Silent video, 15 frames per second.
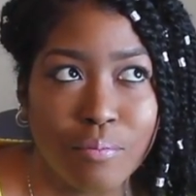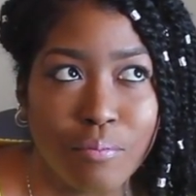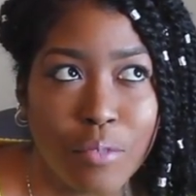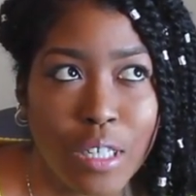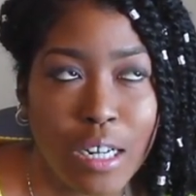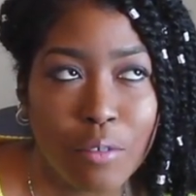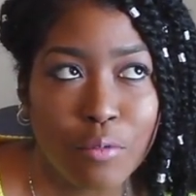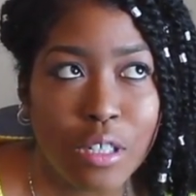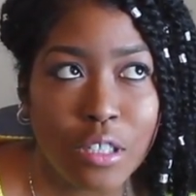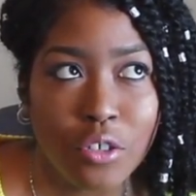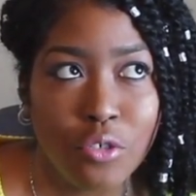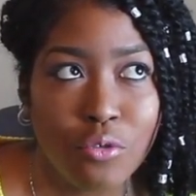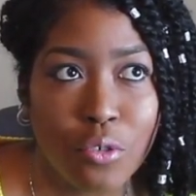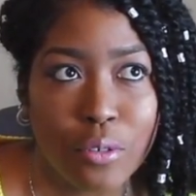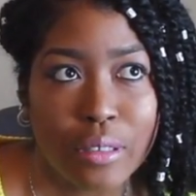when I went
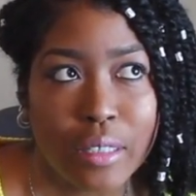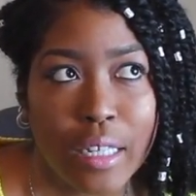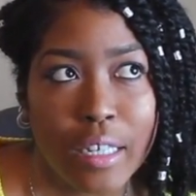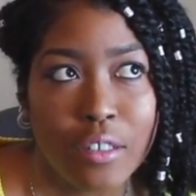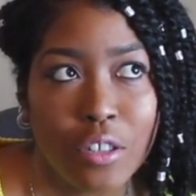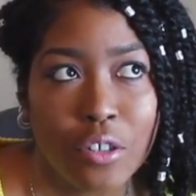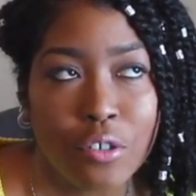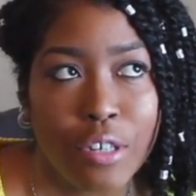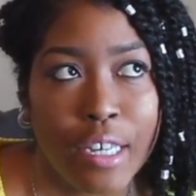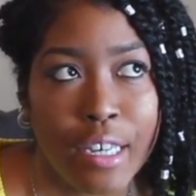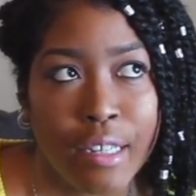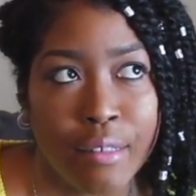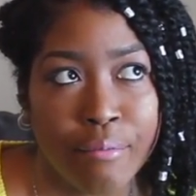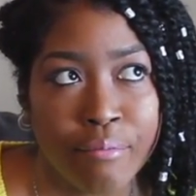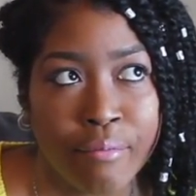to Orlando
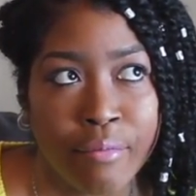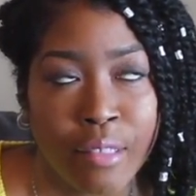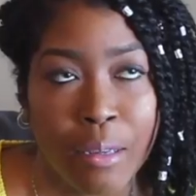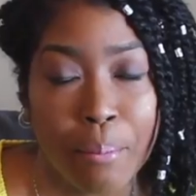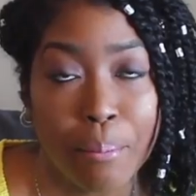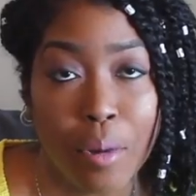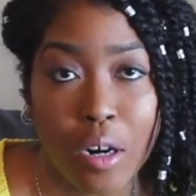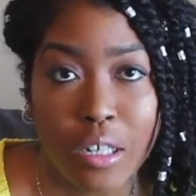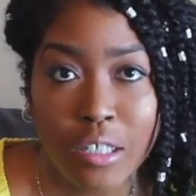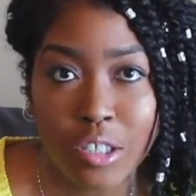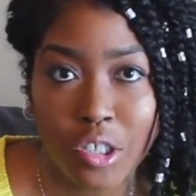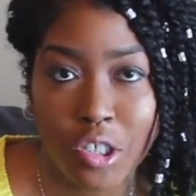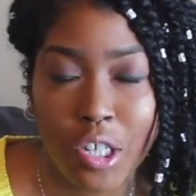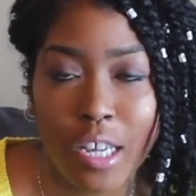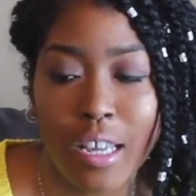in
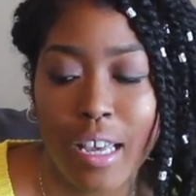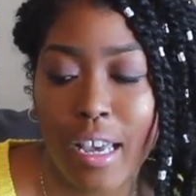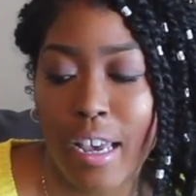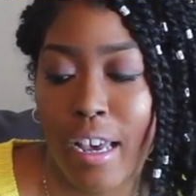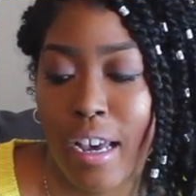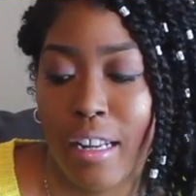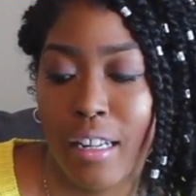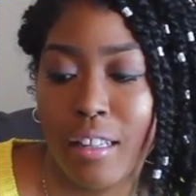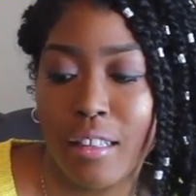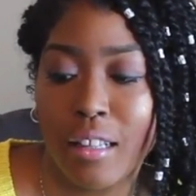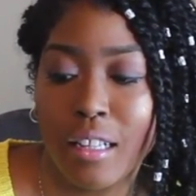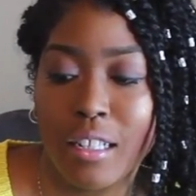March and